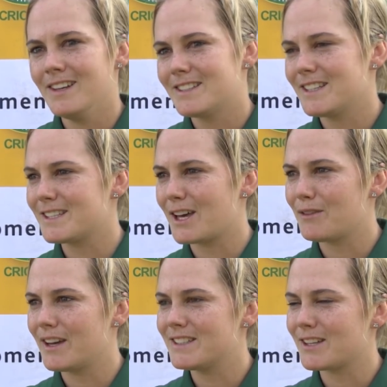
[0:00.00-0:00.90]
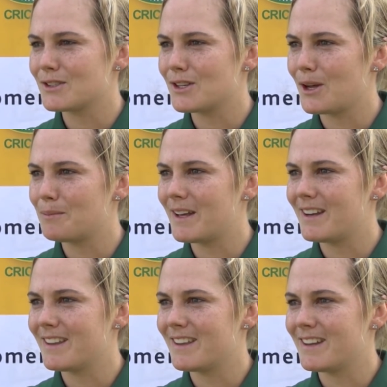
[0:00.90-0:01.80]
6 out of 8 sounds a lot
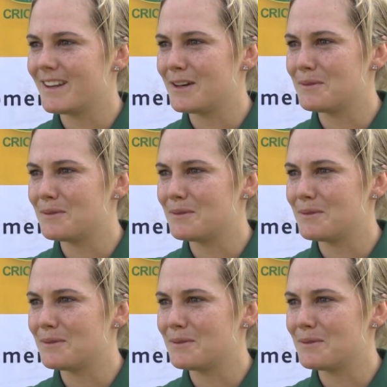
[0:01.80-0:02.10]
better than